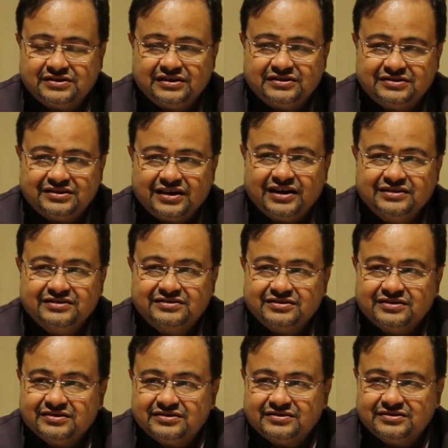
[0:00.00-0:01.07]
and science
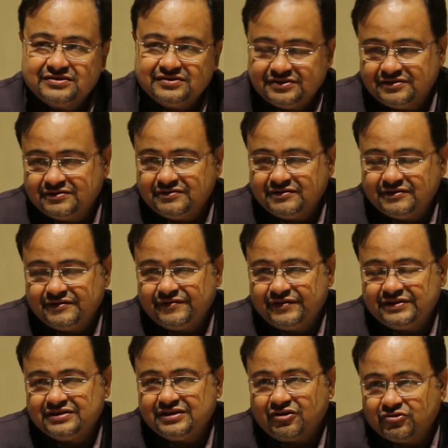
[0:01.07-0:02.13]
is
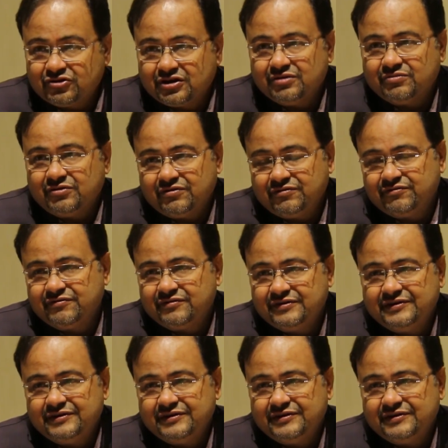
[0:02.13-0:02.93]
an outcome of